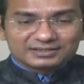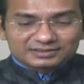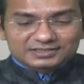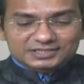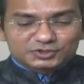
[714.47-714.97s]

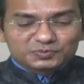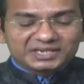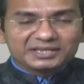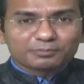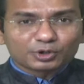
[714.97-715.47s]
This is
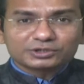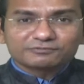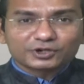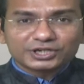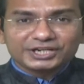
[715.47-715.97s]
very important
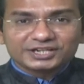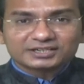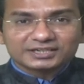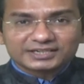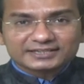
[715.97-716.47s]
for Indian
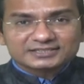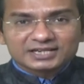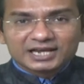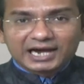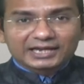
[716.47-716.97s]
context.
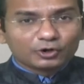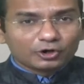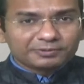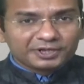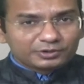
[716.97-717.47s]
I
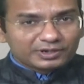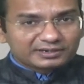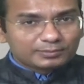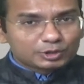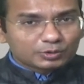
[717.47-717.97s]
hope you are
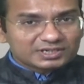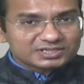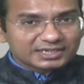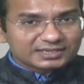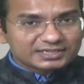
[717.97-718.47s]
able to
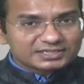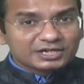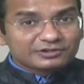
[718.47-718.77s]
understand this.